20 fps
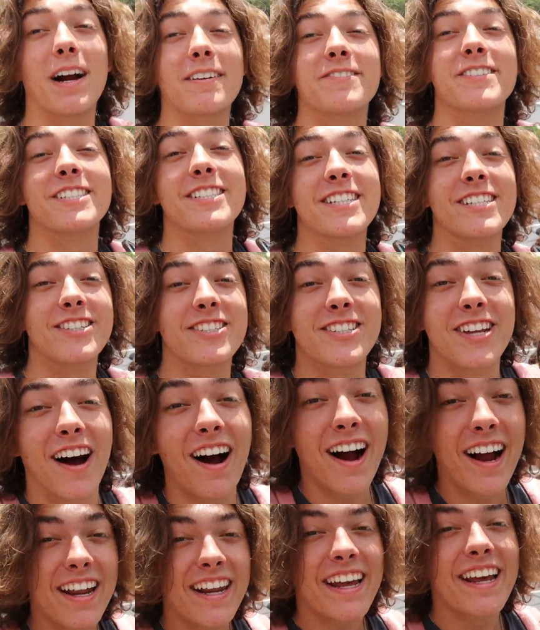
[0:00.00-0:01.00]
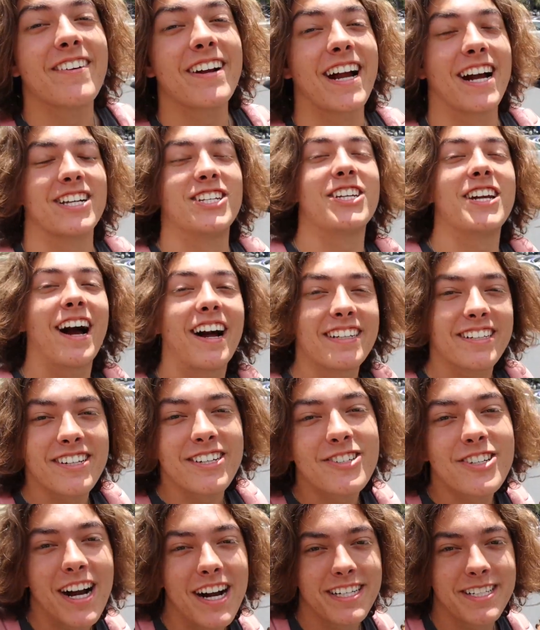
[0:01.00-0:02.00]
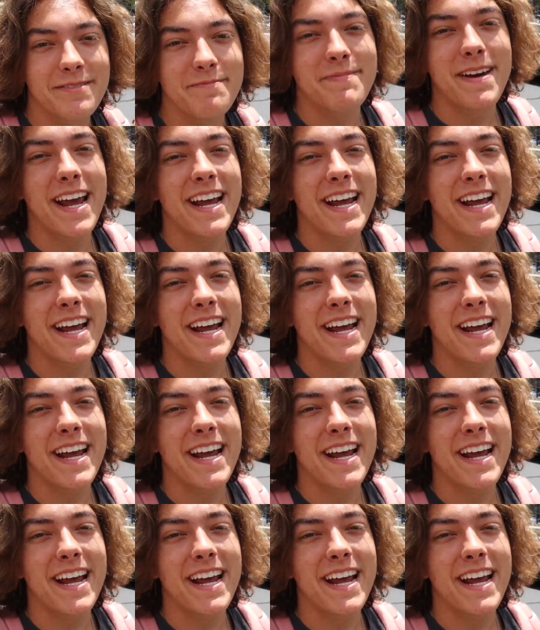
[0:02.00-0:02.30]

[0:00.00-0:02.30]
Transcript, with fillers: breakfast is done. We got Gianna to try some